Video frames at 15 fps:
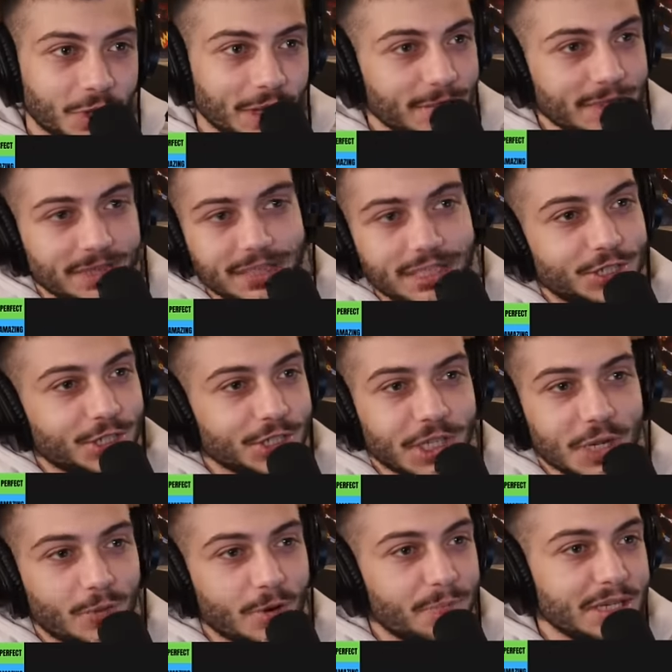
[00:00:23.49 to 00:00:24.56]
I good mean, one? It's just
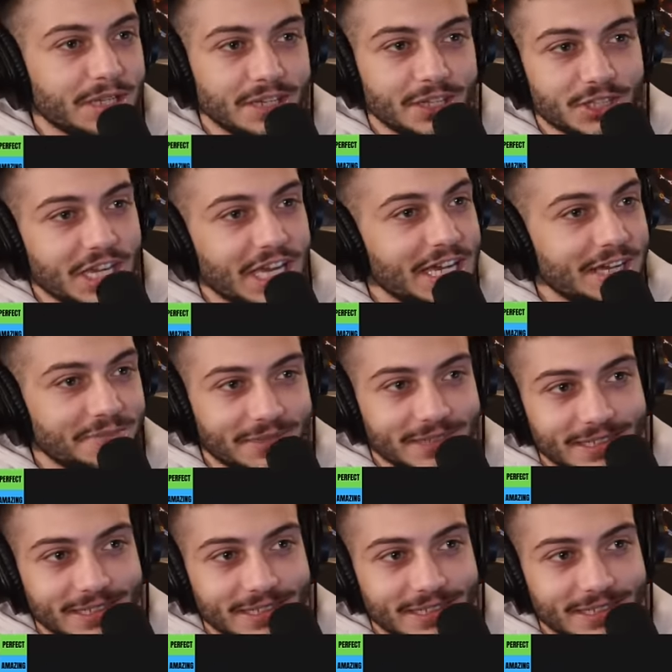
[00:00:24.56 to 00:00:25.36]
him repeating his name.